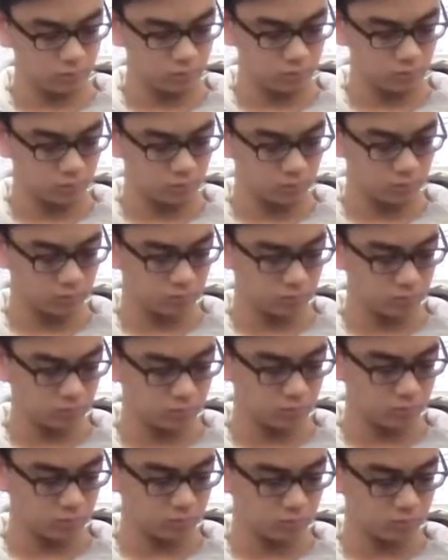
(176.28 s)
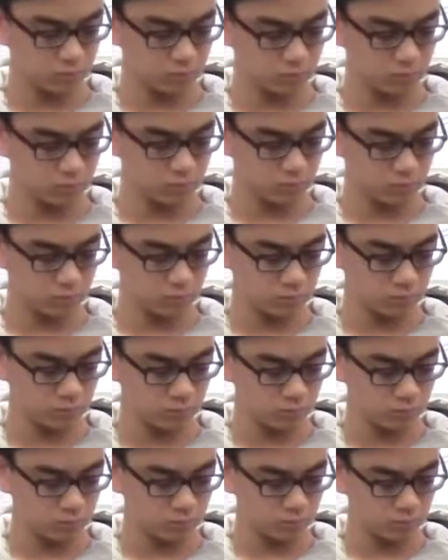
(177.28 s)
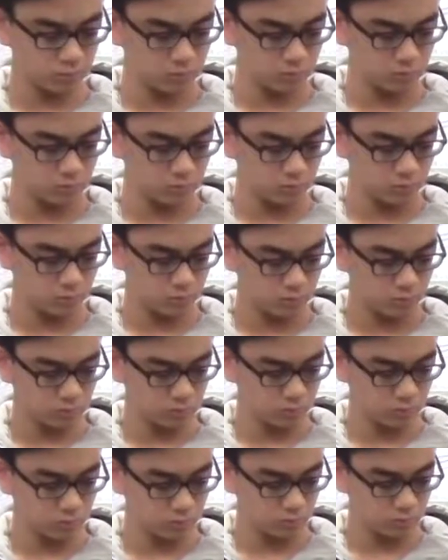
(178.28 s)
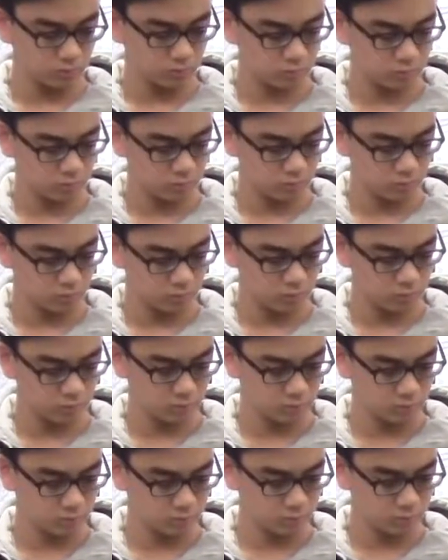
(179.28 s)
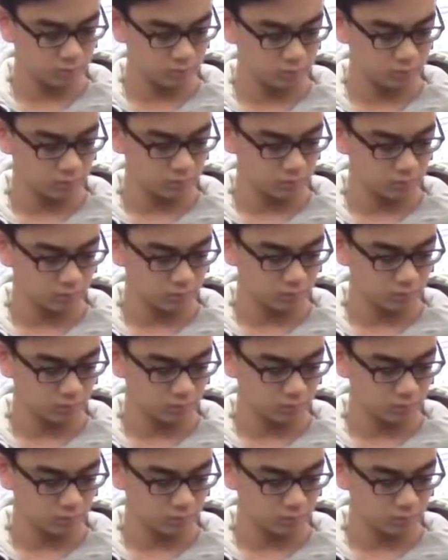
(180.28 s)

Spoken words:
This person isn't speaking.